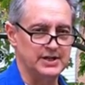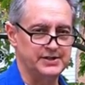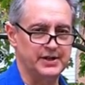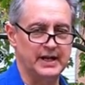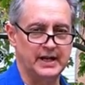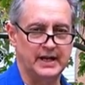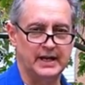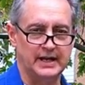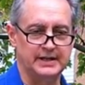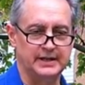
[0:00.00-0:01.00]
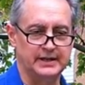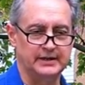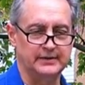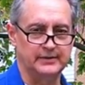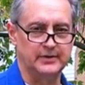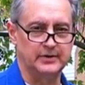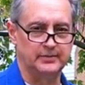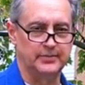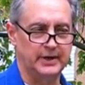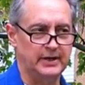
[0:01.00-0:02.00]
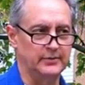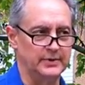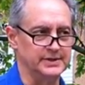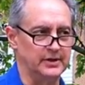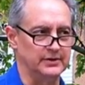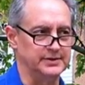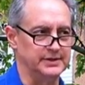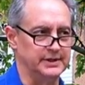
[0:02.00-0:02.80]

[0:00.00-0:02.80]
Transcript: yesterday I had uh, pretty good results.